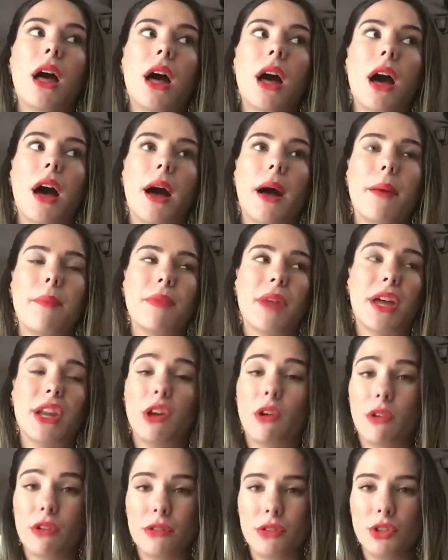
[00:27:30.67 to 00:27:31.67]
I
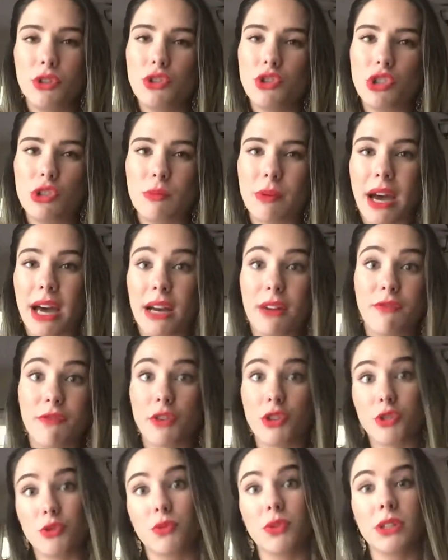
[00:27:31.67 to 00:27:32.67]
know when YouTube kind of
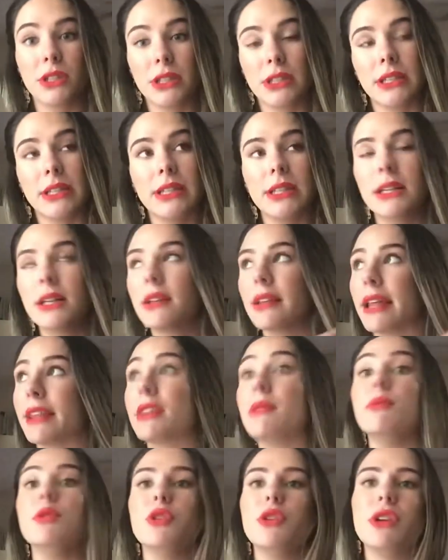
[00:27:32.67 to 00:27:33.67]
first really, like
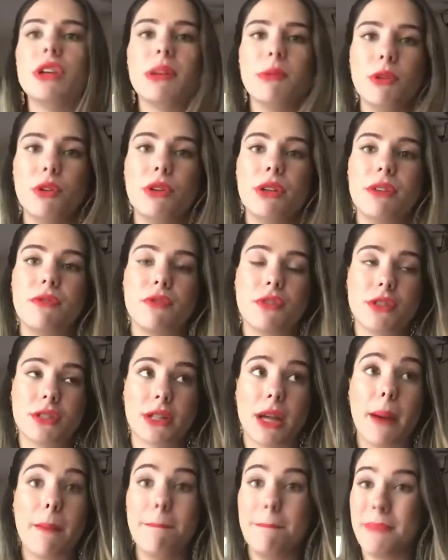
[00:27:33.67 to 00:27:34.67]
the beauty community first
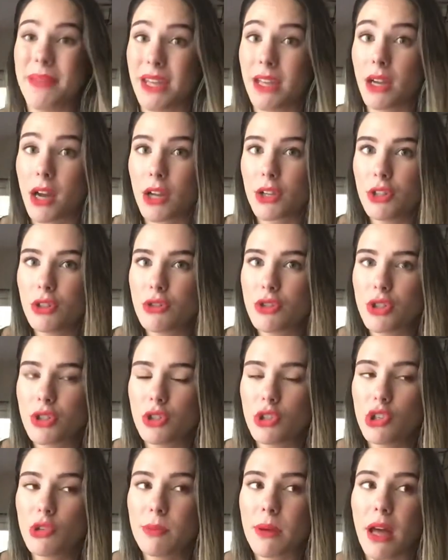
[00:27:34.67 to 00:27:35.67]
got big on
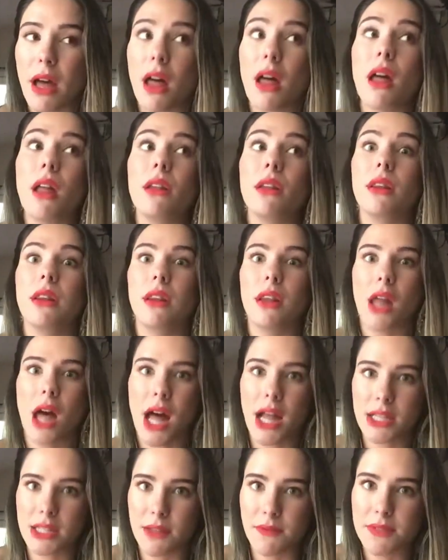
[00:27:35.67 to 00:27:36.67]
YouTube,
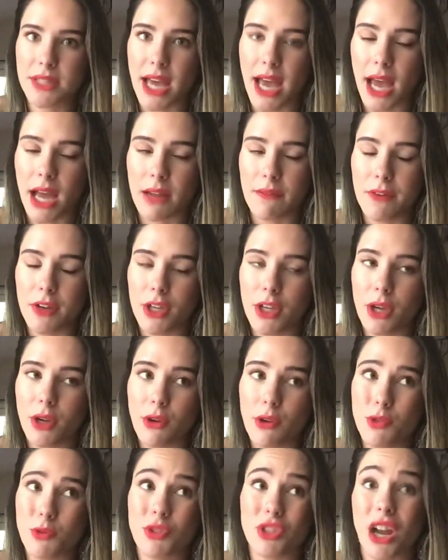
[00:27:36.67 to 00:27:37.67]
lots of tag
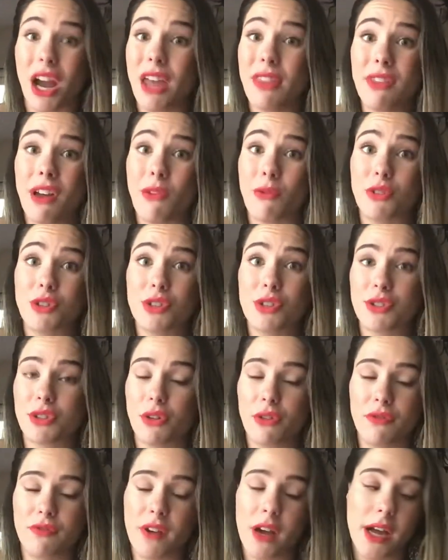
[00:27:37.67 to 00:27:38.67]
videos, which I thought were so
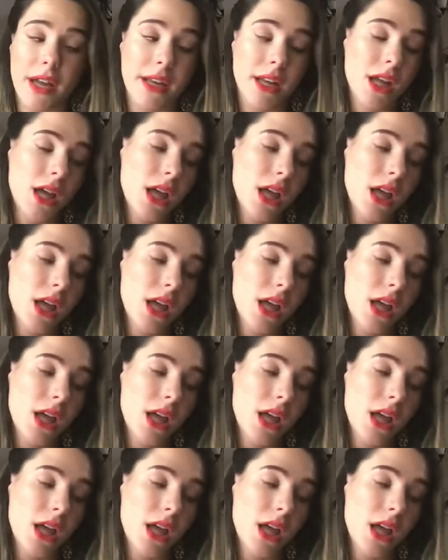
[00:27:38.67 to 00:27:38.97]
fun.